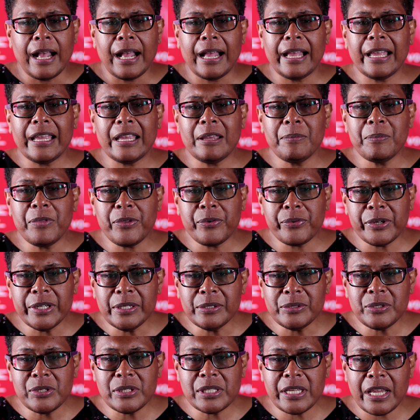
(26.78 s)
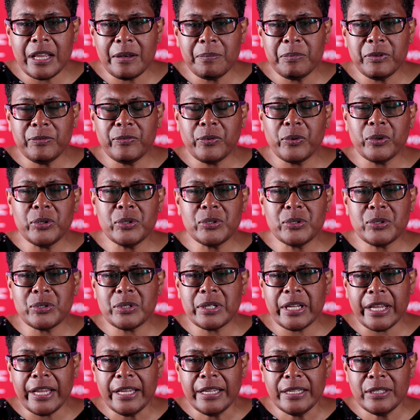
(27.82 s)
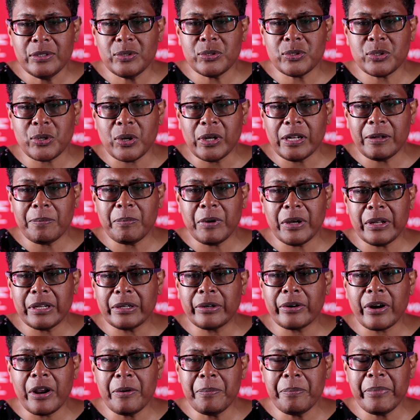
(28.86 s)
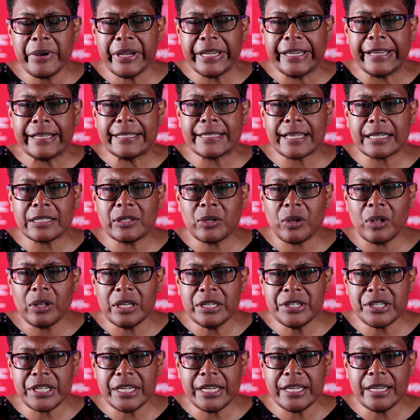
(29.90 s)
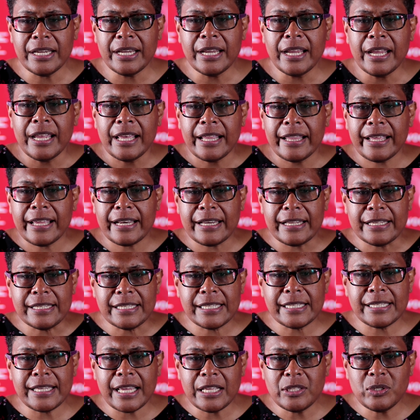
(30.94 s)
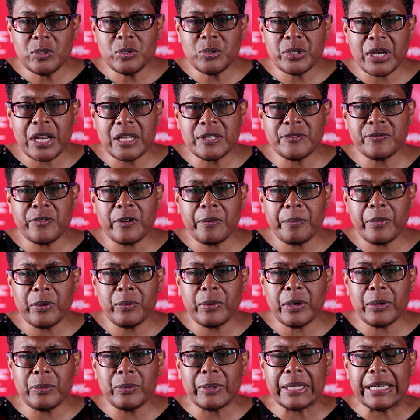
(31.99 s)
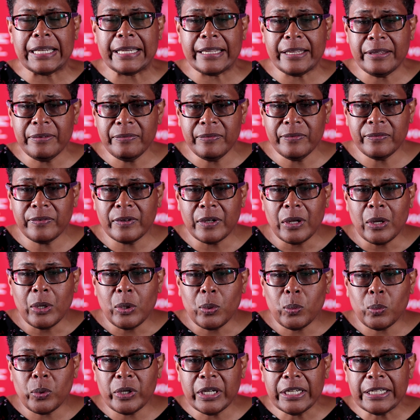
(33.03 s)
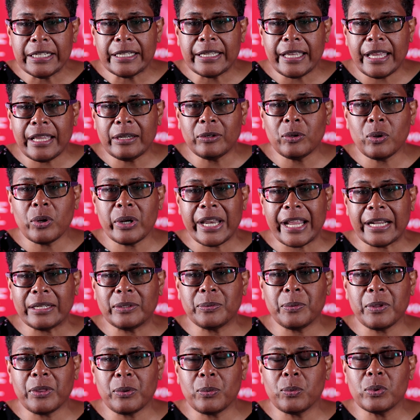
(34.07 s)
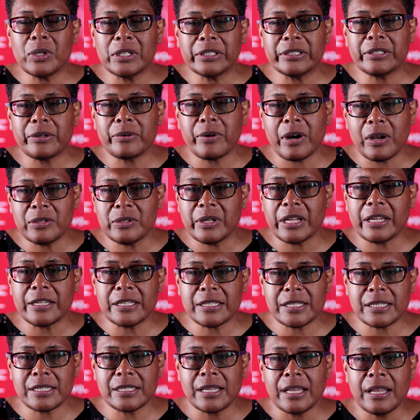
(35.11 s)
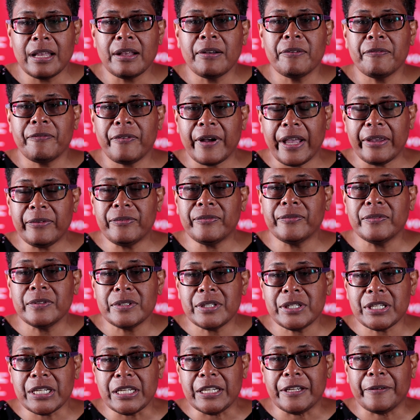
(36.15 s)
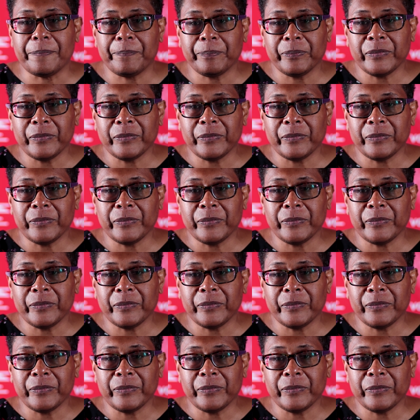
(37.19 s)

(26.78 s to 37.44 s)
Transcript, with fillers: I am thrilled to stand before you today to talk about a groundbreaking technology that is set to transform the way we live, work, and connect with the world around us 5G.